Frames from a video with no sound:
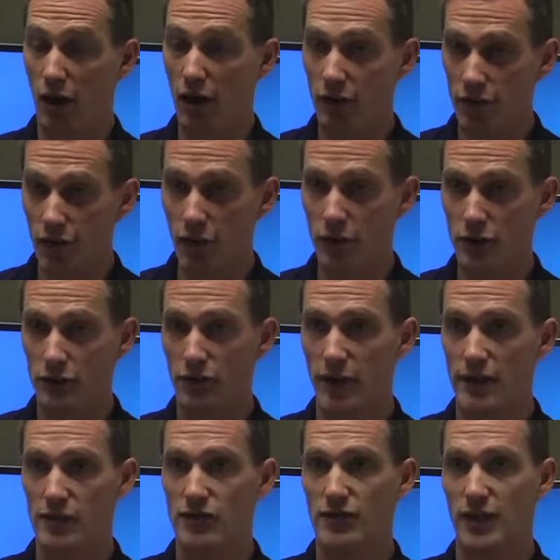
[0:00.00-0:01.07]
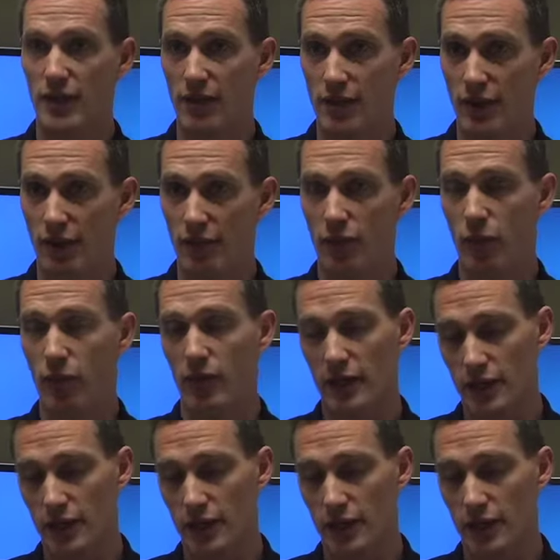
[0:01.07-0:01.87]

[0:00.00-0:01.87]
of those risks and therefore